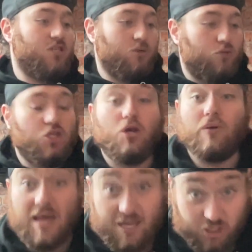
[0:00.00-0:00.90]
to two
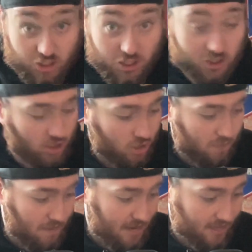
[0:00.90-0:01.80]
of their shows on
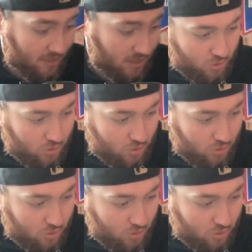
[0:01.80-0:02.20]
demand,